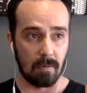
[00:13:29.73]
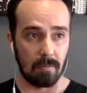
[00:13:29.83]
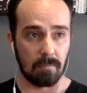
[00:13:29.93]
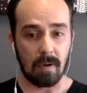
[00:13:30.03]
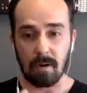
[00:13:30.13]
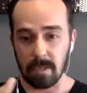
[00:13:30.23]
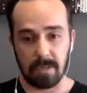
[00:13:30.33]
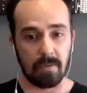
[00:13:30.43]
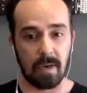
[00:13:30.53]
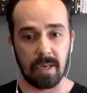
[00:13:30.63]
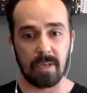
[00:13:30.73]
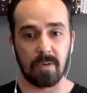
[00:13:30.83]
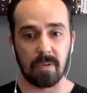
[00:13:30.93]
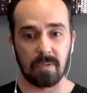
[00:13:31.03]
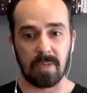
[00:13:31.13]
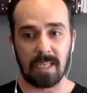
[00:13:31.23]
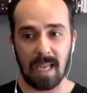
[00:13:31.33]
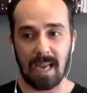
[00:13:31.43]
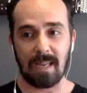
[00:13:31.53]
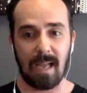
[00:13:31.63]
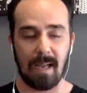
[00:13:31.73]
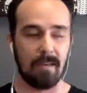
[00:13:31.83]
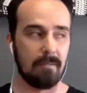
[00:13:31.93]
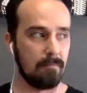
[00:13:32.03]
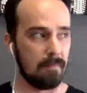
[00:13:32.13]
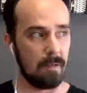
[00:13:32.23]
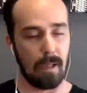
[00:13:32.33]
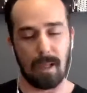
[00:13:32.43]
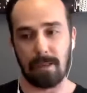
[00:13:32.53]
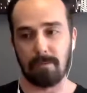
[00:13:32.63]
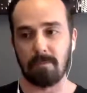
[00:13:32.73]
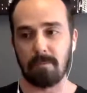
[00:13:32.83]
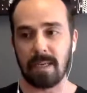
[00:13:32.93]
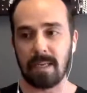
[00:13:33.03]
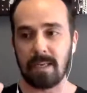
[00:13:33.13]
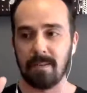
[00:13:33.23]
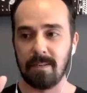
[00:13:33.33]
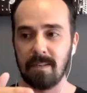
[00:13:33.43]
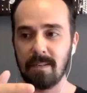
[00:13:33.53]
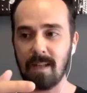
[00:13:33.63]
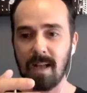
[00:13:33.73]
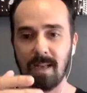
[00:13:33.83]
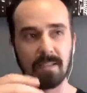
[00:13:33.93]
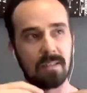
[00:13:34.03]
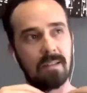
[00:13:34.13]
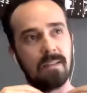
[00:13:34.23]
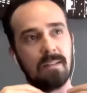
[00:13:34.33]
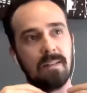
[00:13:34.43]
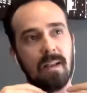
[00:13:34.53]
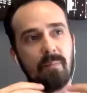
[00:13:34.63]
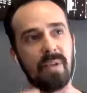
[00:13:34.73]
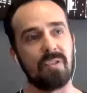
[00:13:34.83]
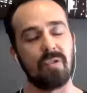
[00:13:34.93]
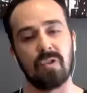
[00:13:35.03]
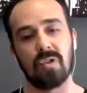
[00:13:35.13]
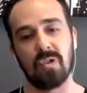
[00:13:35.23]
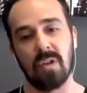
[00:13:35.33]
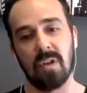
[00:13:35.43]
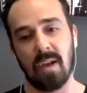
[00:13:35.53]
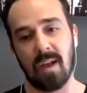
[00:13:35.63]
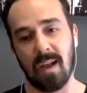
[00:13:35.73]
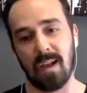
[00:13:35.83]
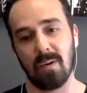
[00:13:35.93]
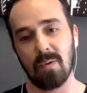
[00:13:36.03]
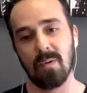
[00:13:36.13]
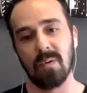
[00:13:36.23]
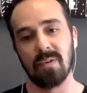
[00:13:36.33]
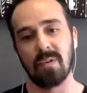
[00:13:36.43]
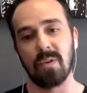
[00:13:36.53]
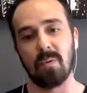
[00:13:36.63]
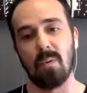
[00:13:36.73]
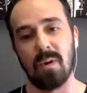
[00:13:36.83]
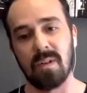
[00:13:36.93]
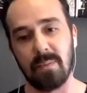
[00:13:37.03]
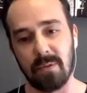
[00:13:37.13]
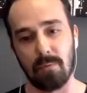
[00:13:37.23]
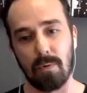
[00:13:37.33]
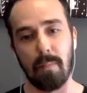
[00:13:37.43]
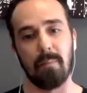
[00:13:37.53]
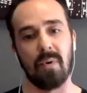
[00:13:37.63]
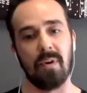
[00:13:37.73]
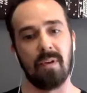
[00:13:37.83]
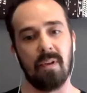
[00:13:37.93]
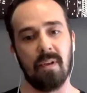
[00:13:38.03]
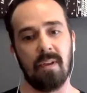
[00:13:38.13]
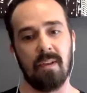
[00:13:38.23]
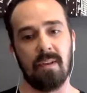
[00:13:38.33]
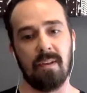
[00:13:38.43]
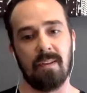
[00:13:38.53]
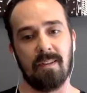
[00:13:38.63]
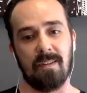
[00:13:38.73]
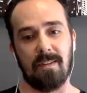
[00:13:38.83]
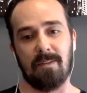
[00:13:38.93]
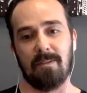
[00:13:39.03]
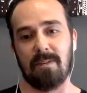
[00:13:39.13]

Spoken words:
what you and I do is we take that and we ask a business, how do you want to be remembered? Think